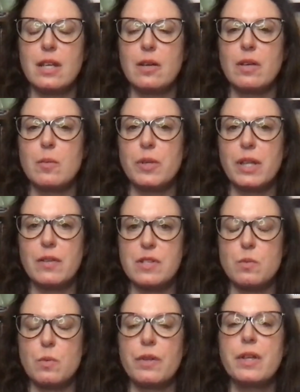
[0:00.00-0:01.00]
He believes
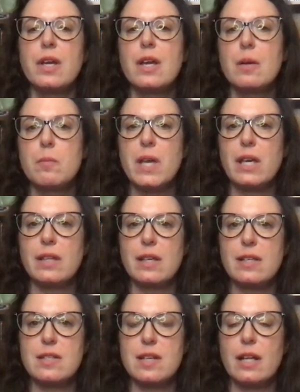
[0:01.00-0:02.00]
this will make
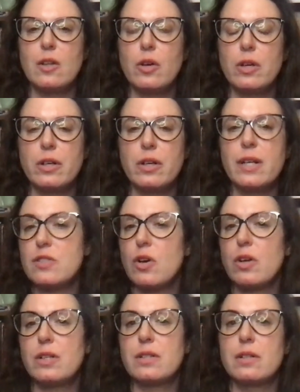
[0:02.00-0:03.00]
things take longer. It's
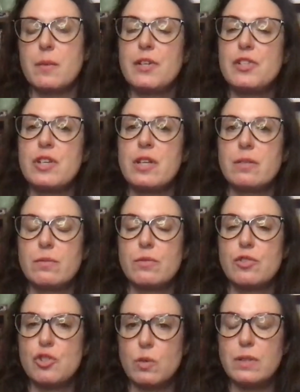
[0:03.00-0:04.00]
hard to imagine
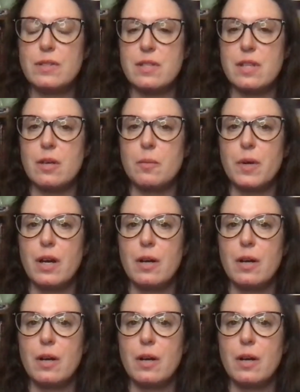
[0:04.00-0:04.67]
it shortens them.